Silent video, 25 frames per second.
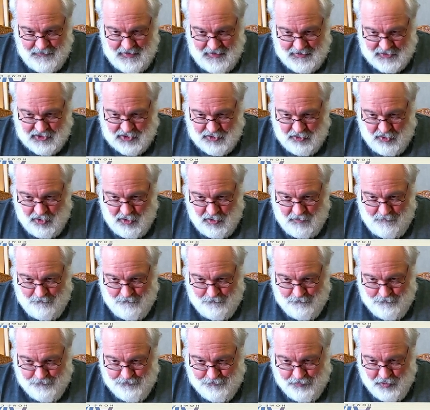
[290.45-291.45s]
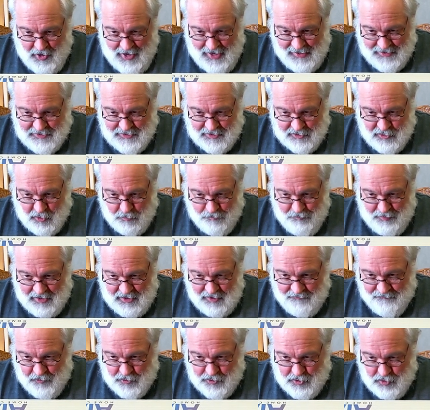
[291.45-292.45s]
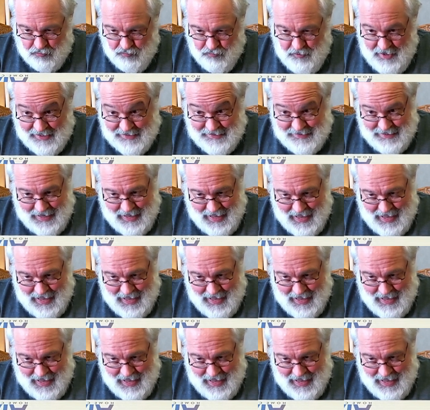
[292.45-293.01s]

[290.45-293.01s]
External processor bus for direct